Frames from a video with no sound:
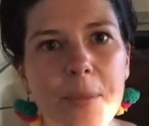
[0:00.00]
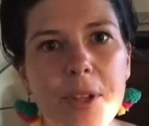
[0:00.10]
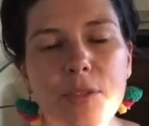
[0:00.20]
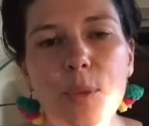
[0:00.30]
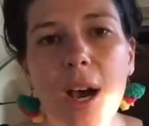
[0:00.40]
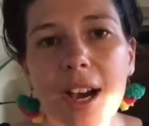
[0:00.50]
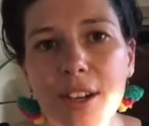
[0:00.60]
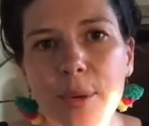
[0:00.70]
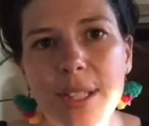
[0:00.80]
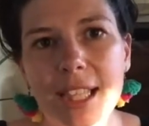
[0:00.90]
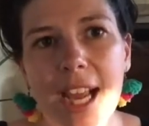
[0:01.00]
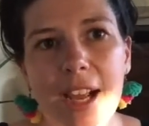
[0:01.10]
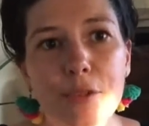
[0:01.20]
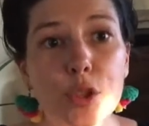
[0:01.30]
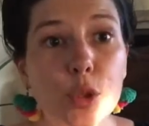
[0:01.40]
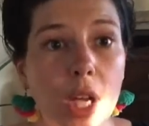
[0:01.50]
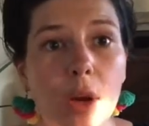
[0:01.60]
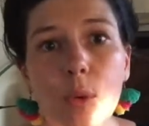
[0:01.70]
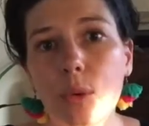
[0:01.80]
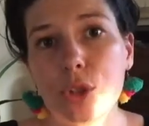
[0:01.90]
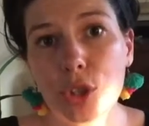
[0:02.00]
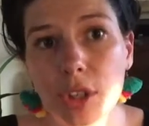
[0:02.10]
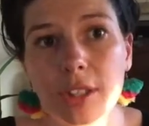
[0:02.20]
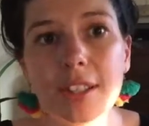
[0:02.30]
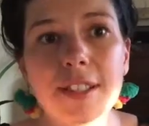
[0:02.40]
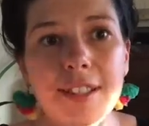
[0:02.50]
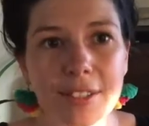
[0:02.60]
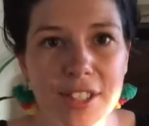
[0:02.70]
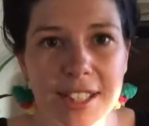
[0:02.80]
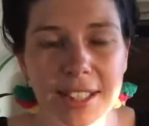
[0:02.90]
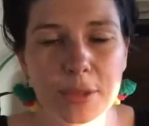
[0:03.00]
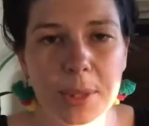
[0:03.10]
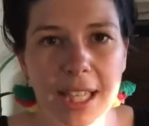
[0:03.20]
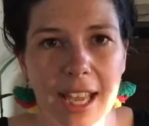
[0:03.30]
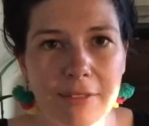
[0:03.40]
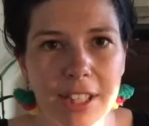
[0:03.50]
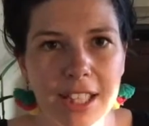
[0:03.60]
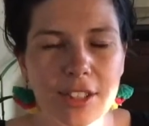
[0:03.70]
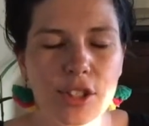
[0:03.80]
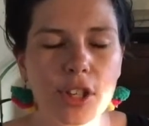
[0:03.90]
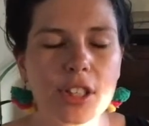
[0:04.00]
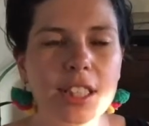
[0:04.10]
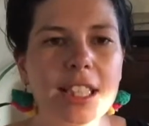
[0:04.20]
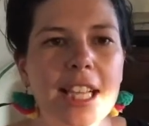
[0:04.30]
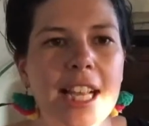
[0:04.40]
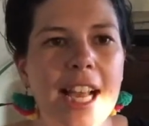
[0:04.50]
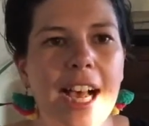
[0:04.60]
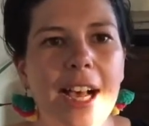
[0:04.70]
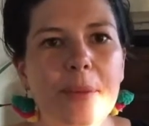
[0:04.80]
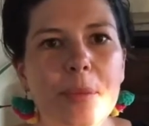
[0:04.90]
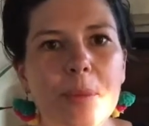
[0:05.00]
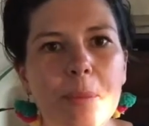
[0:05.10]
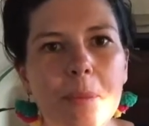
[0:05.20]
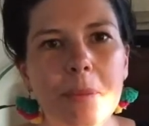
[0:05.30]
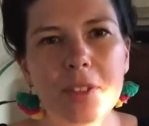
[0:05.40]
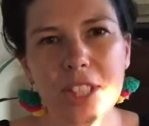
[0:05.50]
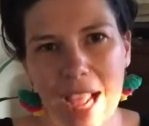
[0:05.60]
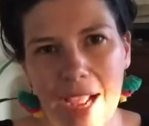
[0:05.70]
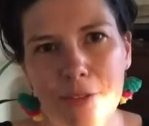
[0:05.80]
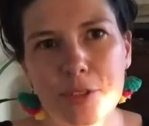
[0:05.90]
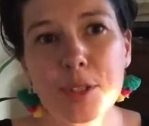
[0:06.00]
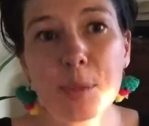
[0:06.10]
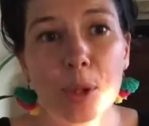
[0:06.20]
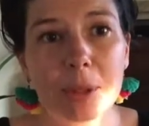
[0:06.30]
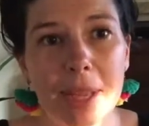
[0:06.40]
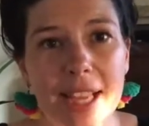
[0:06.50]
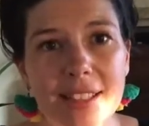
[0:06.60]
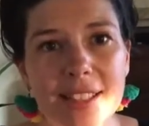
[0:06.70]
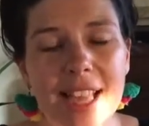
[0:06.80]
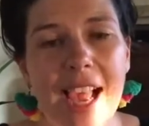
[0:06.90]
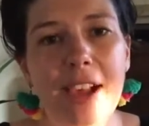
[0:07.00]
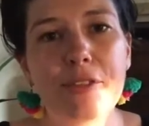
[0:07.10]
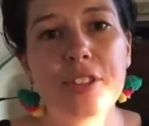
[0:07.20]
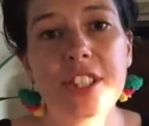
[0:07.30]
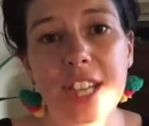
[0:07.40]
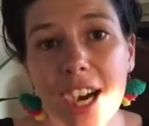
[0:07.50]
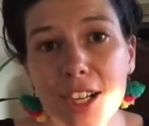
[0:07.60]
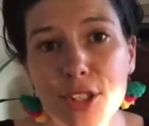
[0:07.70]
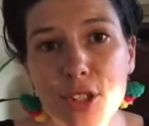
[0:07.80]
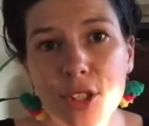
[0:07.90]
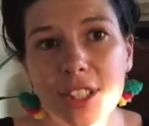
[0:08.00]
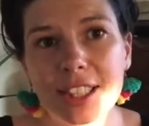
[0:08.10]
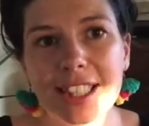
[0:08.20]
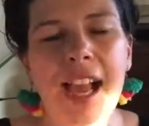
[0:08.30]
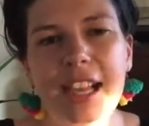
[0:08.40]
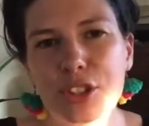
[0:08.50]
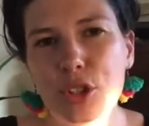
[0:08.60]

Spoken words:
If you are going to have sugar or chocolate, there is a little bit of caffeine in chocolate. Have small amounts, have dark chocolate, and